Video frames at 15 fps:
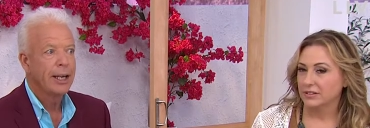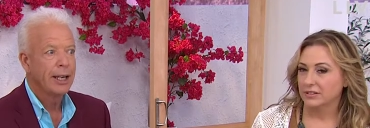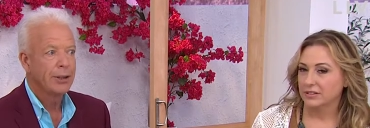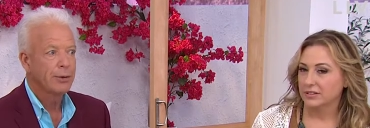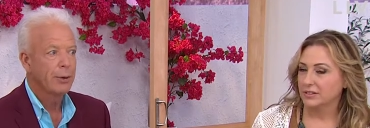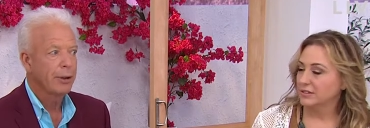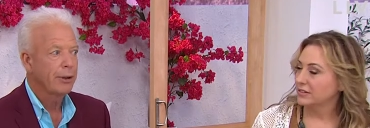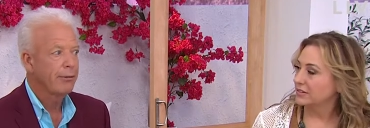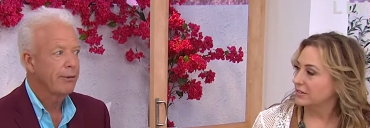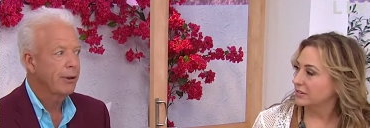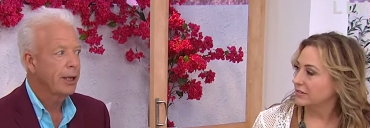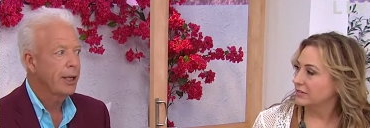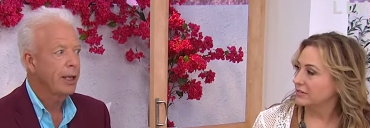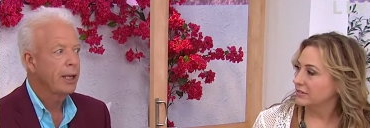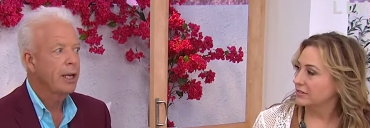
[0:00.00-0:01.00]
Speaker 1: it's really
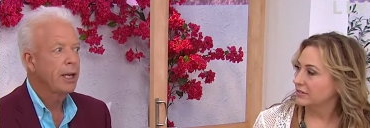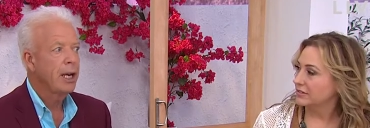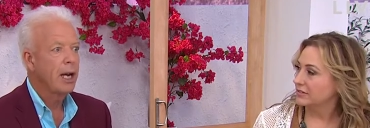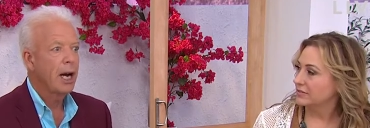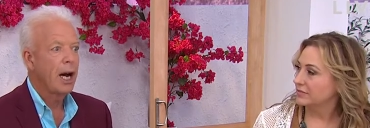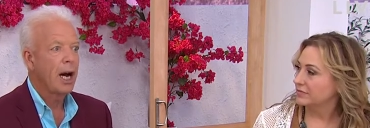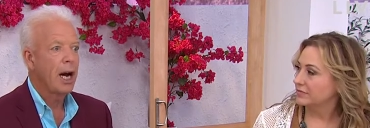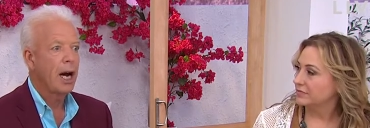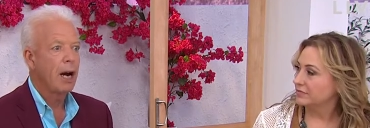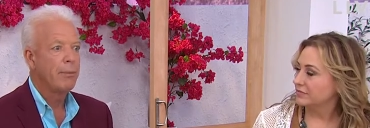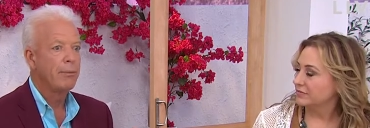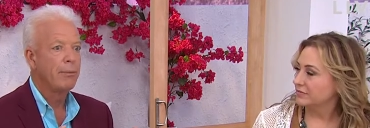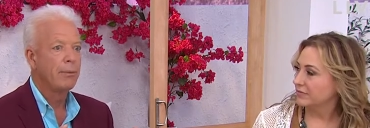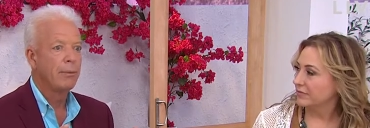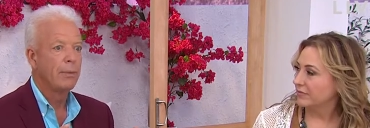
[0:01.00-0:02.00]
funny.
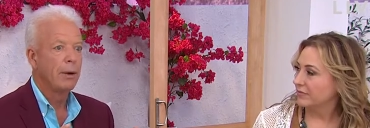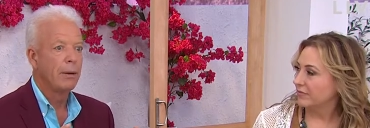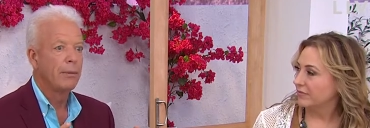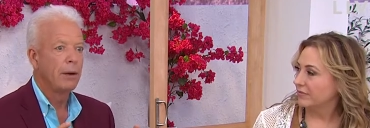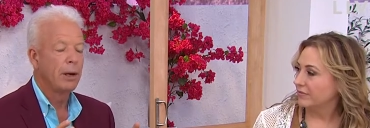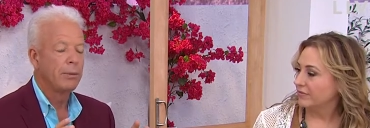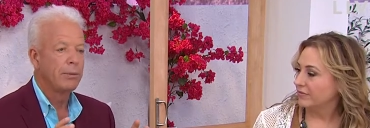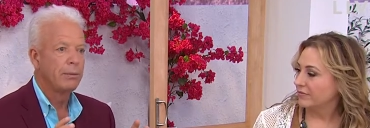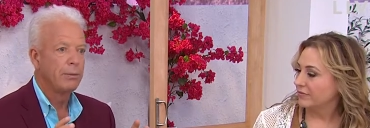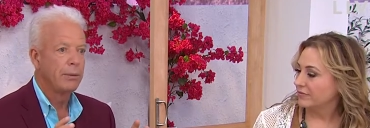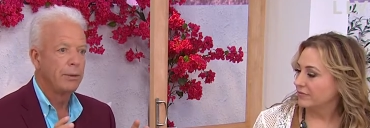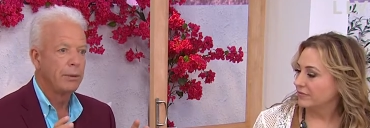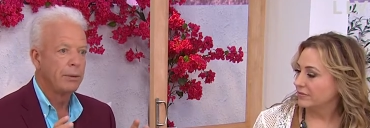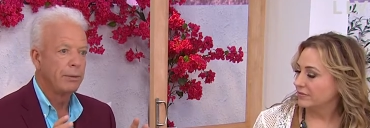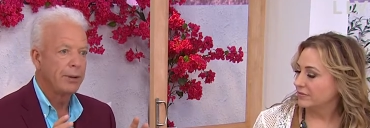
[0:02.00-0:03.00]
Um,
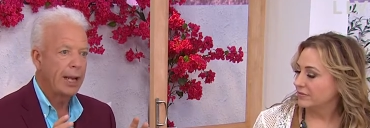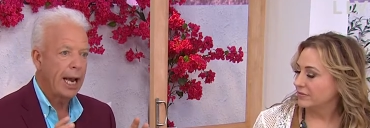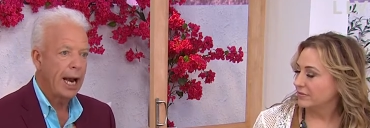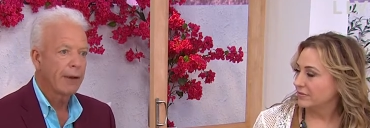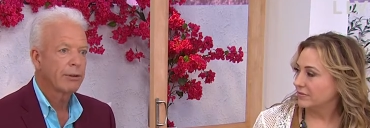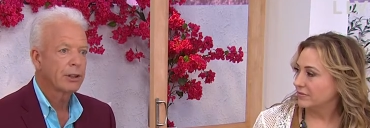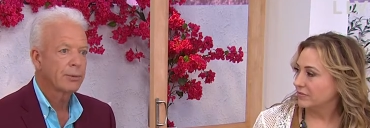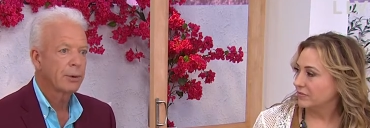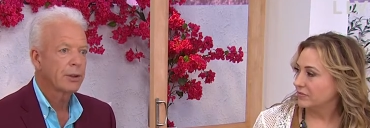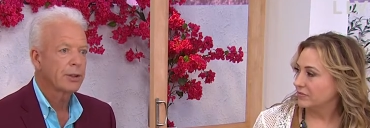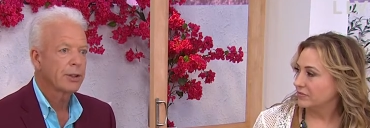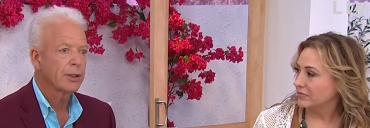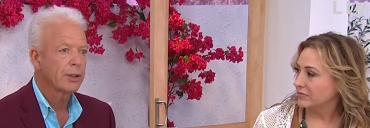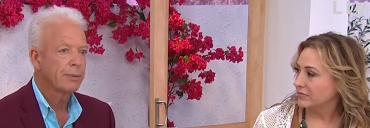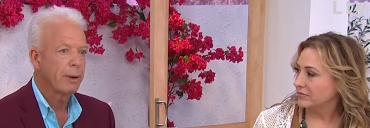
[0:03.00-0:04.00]
the average
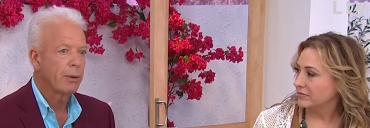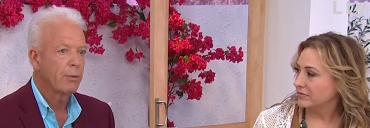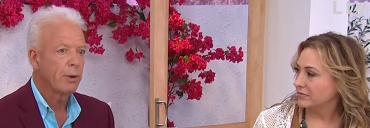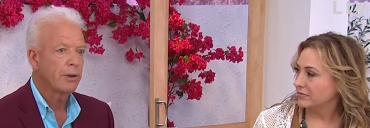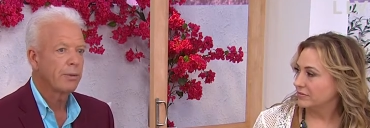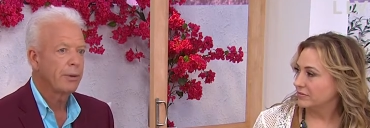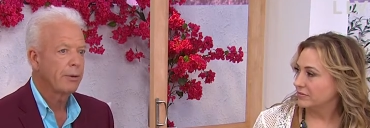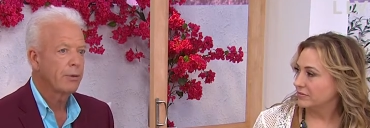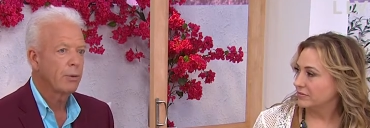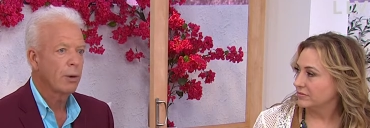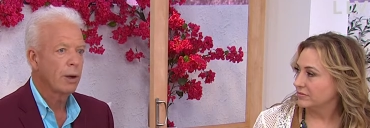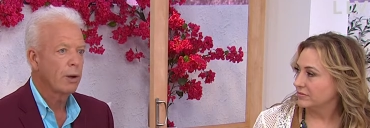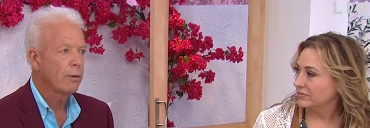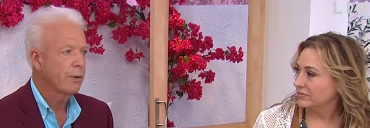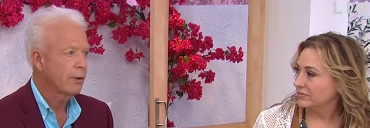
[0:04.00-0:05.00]
person has been with me for
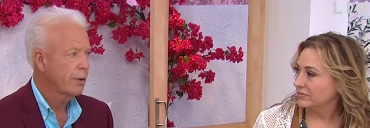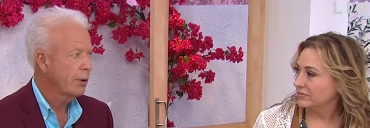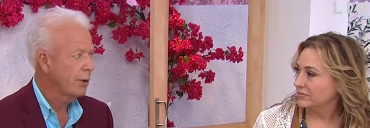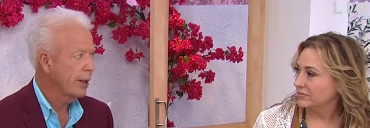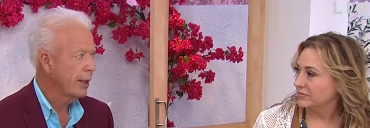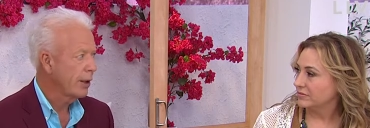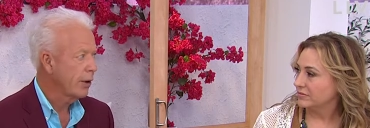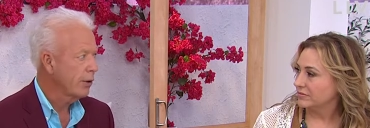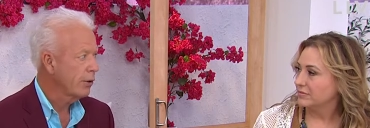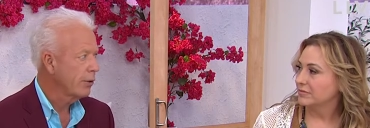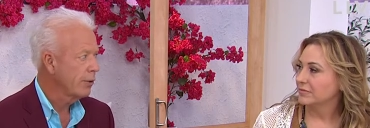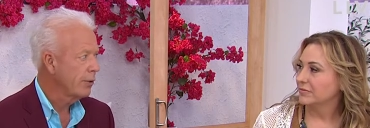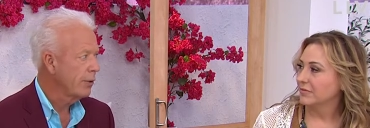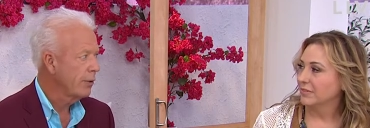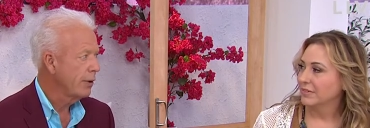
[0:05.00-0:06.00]
well over 30
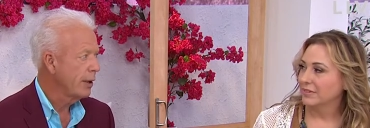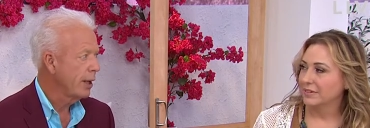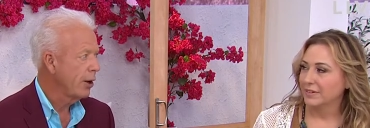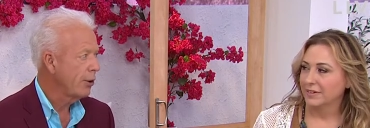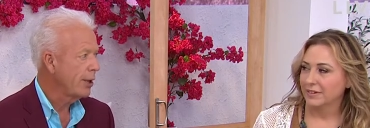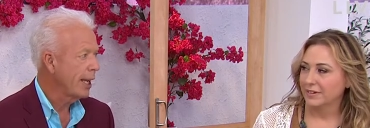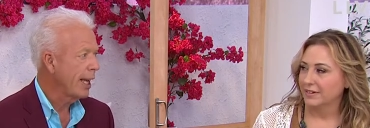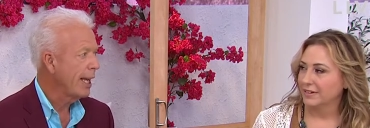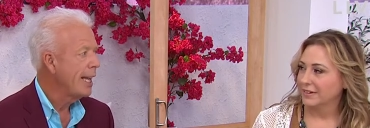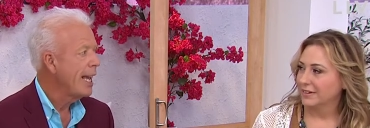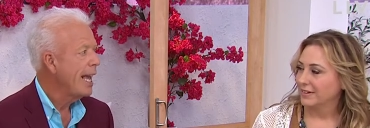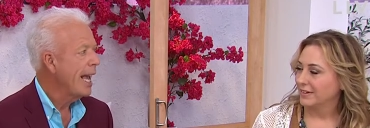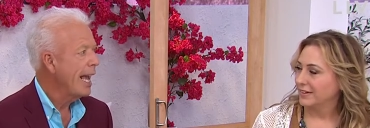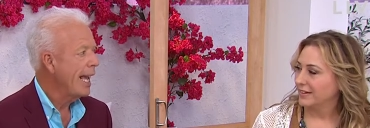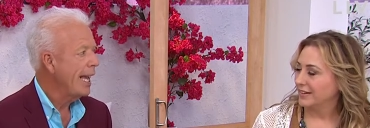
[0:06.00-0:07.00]
years, okay?
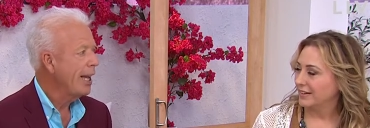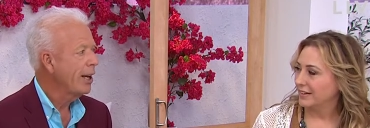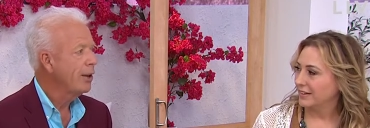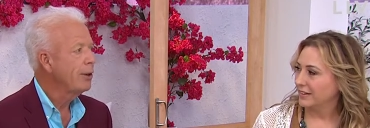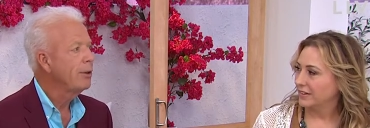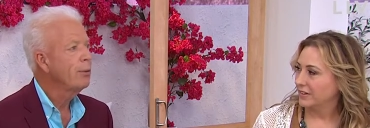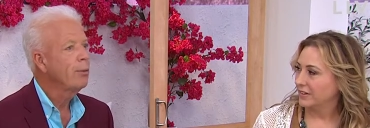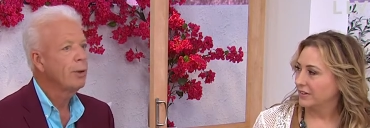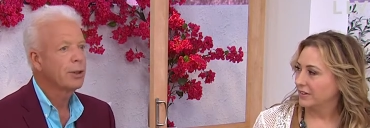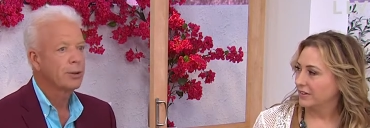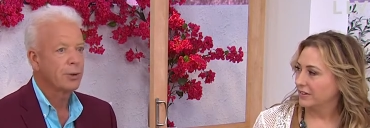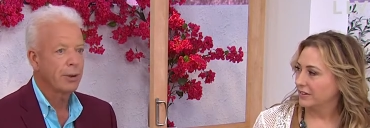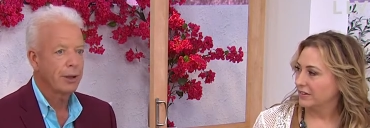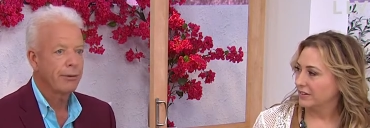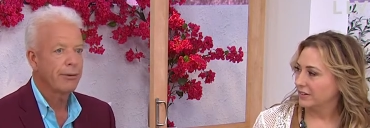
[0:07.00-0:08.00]
And
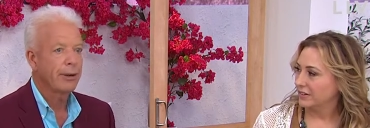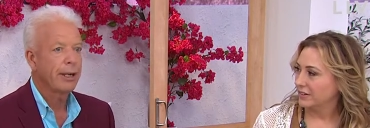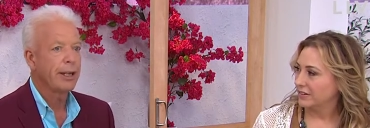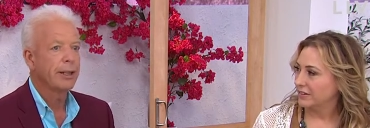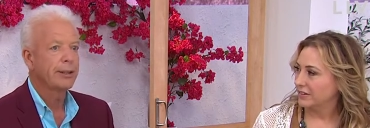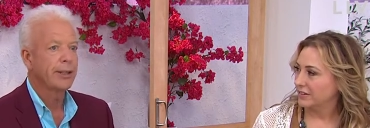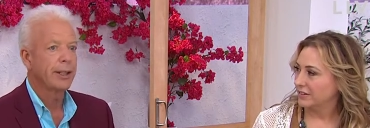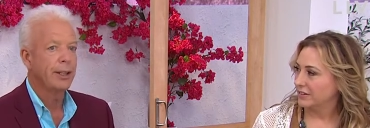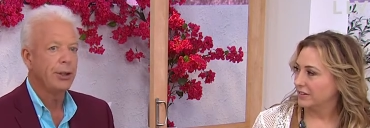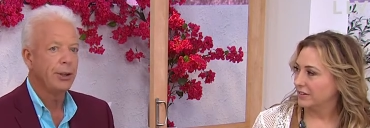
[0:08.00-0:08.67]
what's really funny is the